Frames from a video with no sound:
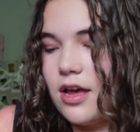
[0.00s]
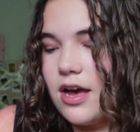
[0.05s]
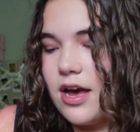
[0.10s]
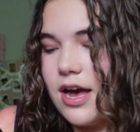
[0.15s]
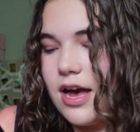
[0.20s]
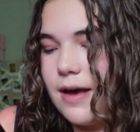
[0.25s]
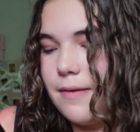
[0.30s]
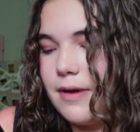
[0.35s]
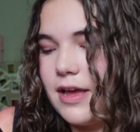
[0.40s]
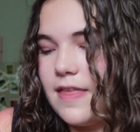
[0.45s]

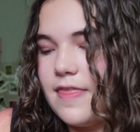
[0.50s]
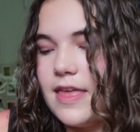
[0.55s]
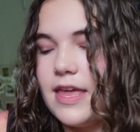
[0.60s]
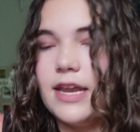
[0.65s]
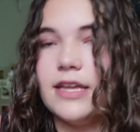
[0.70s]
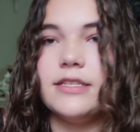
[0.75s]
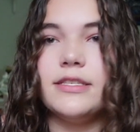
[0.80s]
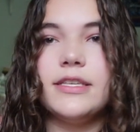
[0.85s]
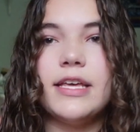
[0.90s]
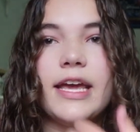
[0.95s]
And then
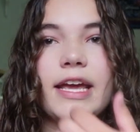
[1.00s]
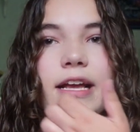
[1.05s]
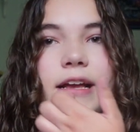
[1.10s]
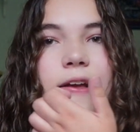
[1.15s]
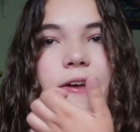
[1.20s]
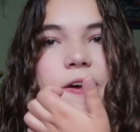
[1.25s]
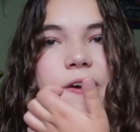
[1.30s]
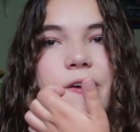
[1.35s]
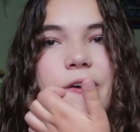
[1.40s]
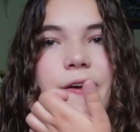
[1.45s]
it's like
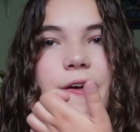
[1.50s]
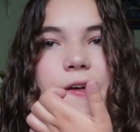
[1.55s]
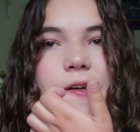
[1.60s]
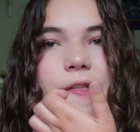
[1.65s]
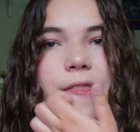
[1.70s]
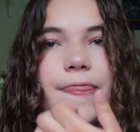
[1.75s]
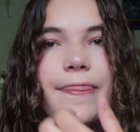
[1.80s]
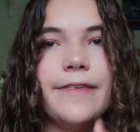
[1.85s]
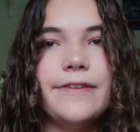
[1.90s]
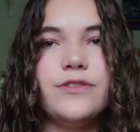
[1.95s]

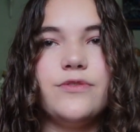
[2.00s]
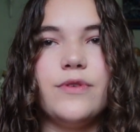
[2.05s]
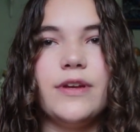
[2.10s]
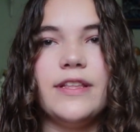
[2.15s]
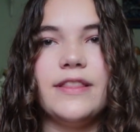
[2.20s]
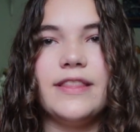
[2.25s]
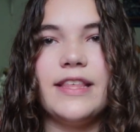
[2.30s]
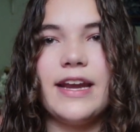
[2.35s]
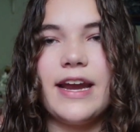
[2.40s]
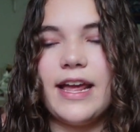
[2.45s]
the
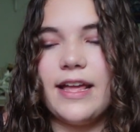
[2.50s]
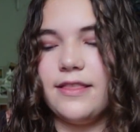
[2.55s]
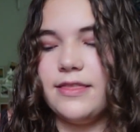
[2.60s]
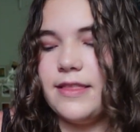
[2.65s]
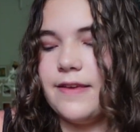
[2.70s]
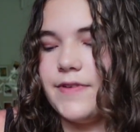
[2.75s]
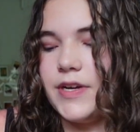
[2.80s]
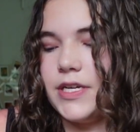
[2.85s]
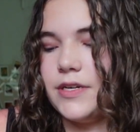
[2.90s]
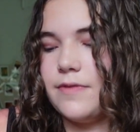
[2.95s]
street that I
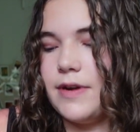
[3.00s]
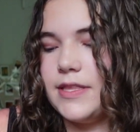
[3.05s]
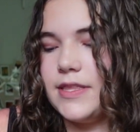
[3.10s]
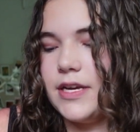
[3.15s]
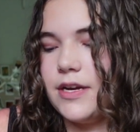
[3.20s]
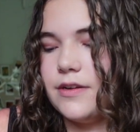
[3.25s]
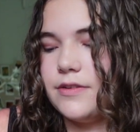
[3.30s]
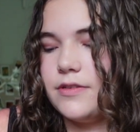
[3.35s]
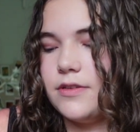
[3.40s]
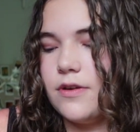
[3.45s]
live on right
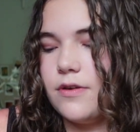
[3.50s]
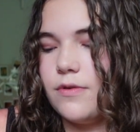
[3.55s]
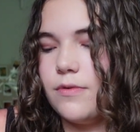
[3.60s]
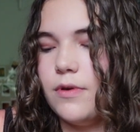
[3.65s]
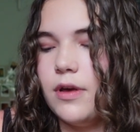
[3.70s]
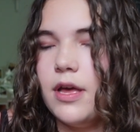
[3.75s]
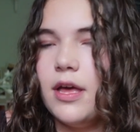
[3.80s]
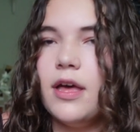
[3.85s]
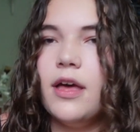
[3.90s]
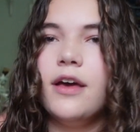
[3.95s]
there.
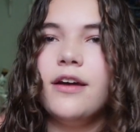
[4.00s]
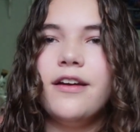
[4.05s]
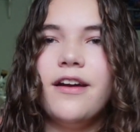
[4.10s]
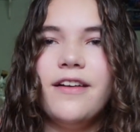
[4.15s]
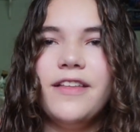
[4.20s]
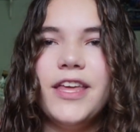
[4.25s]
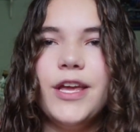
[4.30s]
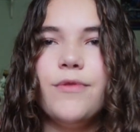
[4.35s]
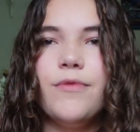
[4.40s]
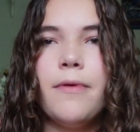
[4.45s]
So
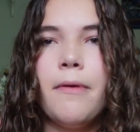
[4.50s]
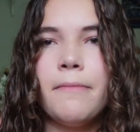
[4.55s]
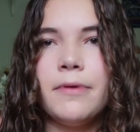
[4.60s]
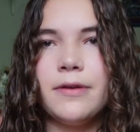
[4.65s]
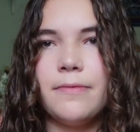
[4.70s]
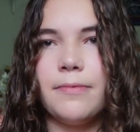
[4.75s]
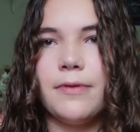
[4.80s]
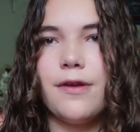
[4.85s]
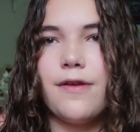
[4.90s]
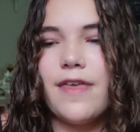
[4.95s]
Carly, remember
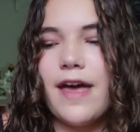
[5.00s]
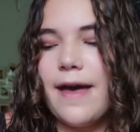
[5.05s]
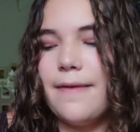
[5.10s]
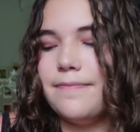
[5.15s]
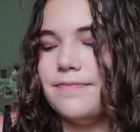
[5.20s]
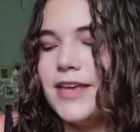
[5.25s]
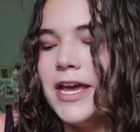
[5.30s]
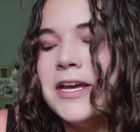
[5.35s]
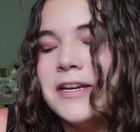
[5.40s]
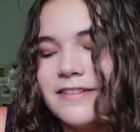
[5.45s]
to blur that
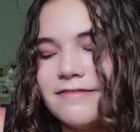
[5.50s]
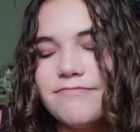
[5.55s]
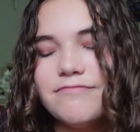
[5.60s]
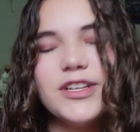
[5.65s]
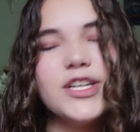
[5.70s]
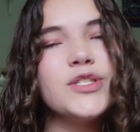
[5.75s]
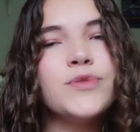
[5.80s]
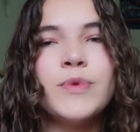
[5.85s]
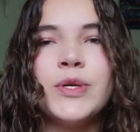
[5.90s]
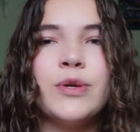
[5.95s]

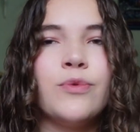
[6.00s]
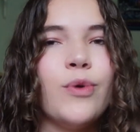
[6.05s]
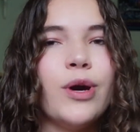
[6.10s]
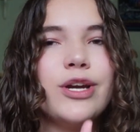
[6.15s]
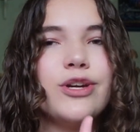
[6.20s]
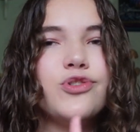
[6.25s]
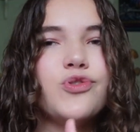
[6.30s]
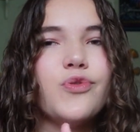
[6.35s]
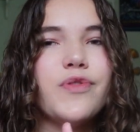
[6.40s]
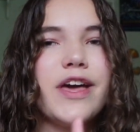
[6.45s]
because we don't
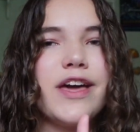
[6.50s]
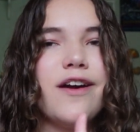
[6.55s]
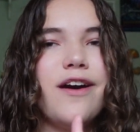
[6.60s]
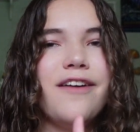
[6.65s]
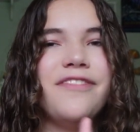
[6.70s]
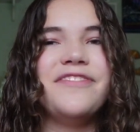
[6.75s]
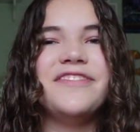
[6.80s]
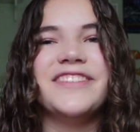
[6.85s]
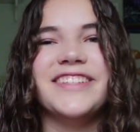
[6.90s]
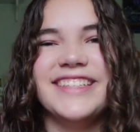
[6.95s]
want to show that
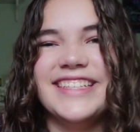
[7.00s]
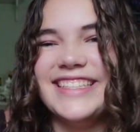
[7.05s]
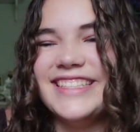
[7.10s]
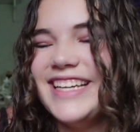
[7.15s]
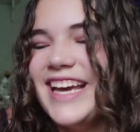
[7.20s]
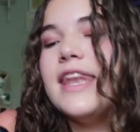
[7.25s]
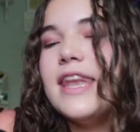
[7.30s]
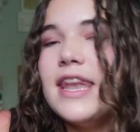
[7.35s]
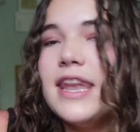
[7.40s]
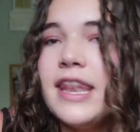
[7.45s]
off.
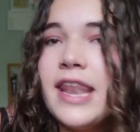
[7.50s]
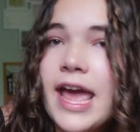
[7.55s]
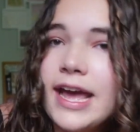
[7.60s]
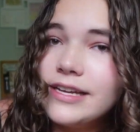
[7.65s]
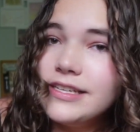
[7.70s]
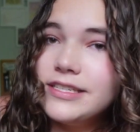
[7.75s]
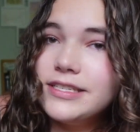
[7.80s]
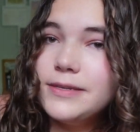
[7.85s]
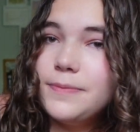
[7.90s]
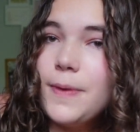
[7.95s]

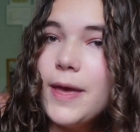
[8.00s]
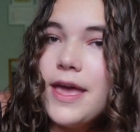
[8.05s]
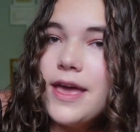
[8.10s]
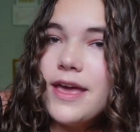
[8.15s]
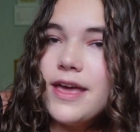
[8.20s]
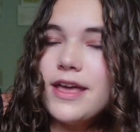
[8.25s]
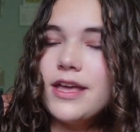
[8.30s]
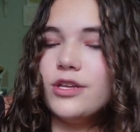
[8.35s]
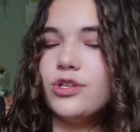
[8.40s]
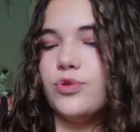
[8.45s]
Next
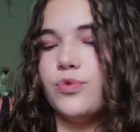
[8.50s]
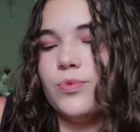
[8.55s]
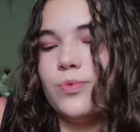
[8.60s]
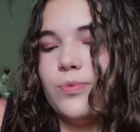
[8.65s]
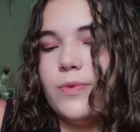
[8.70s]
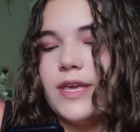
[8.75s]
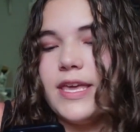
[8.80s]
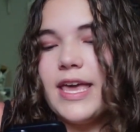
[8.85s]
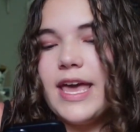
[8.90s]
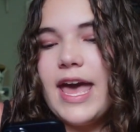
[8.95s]
page,
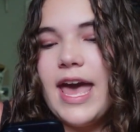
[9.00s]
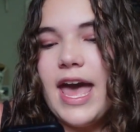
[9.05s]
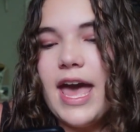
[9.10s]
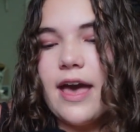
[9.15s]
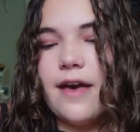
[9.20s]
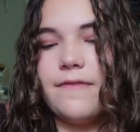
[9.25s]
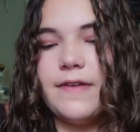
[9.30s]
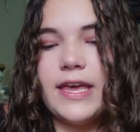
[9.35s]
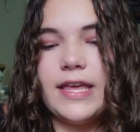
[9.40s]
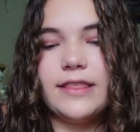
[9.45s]
we
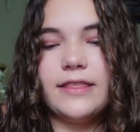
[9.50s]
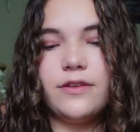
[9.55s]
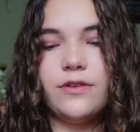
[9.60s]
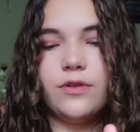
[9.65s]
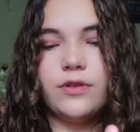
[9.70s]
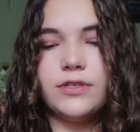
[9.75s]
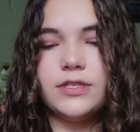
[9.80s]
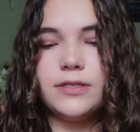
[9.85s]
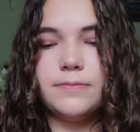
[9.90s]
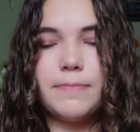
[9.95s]
have a
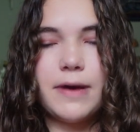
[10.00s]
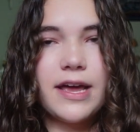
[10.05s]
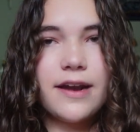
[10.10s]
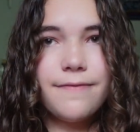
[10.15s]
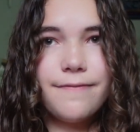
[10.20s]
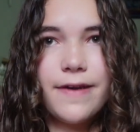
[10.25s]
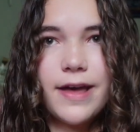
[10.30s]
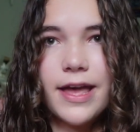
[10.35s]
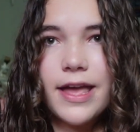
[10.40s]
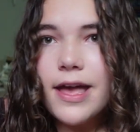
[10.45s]
little
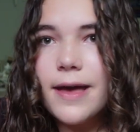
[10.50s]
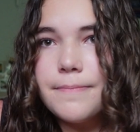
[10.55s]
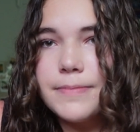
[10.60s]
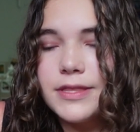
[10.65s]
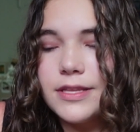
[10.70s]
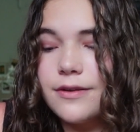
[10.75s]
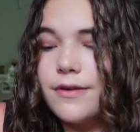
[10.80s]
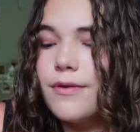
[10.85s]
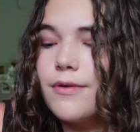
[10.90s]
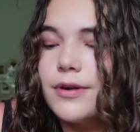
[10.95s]
Spotify up
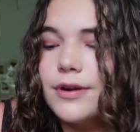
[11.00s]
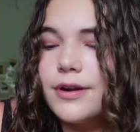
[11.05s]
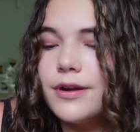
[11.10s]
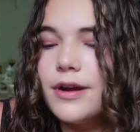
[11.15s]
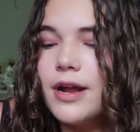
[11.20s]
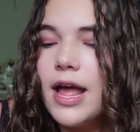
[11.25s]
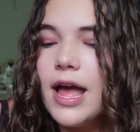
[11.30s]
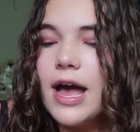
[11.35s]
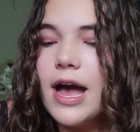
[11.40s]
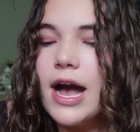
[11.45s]
in the
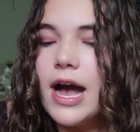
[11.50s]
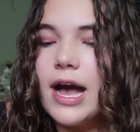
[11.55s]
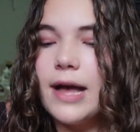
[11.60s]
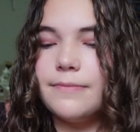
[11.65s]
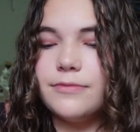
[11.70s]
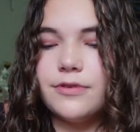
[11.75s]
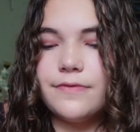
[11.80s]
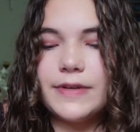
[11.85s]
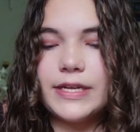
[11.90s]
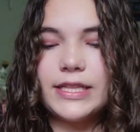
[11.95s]
corner.
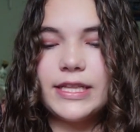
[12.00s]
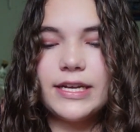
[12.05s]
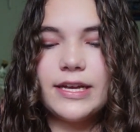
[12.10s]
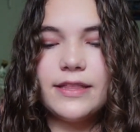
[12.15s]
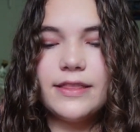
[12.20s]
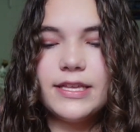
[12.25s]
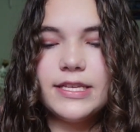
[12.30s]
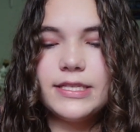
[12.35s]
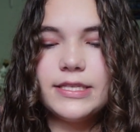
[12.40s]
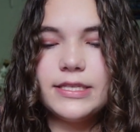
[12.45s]
So if I click
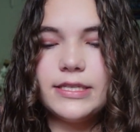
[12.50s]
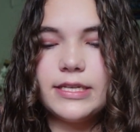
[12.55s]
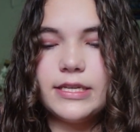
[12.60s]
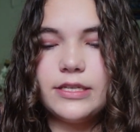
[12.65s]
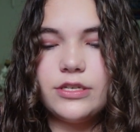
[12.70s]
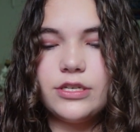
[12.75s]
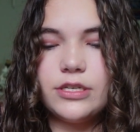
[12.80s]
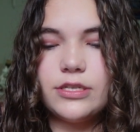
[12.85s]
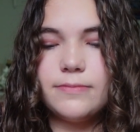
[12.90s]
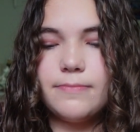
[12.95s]
on this,
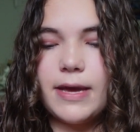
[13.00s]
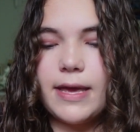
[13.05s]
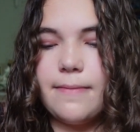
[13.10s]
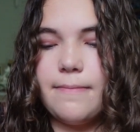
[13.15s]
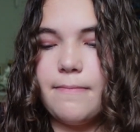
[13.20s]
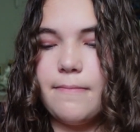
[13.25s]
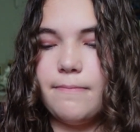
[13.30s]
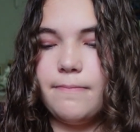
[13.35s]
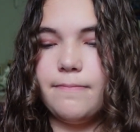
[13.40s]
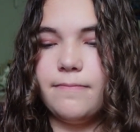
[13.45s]
it's just
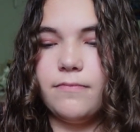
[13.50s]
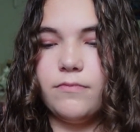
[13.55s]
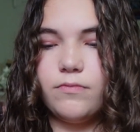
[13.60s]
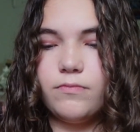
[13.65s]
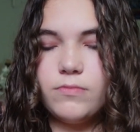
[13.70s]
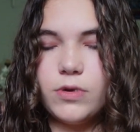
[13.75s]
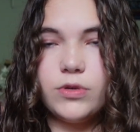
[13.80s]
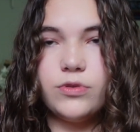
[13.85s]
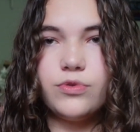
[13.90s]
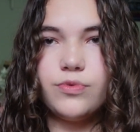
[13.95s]
my
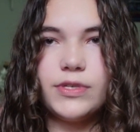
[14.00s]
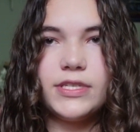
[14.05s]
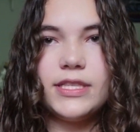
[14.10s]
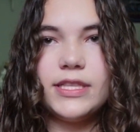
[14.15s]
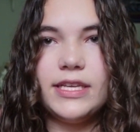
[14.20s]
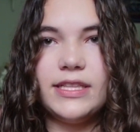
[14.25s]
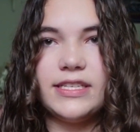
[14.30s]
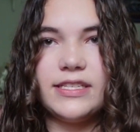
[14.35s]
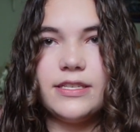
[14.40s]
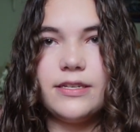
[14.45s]
most
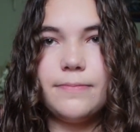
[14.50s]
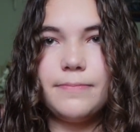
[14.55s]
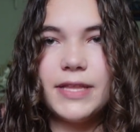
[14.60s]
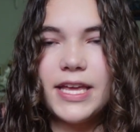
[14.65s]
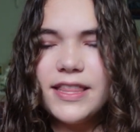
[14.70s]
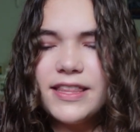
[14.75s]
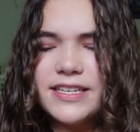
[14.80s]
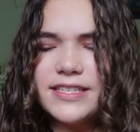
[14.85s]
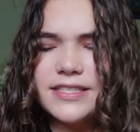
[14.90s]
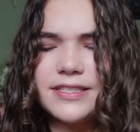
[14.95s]
recently listened to
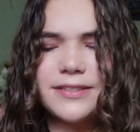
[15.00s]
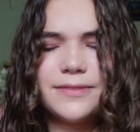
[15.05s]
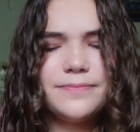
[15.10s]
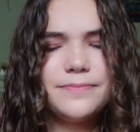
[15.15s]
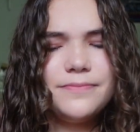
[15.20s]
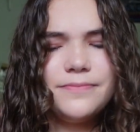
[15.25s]
playlist.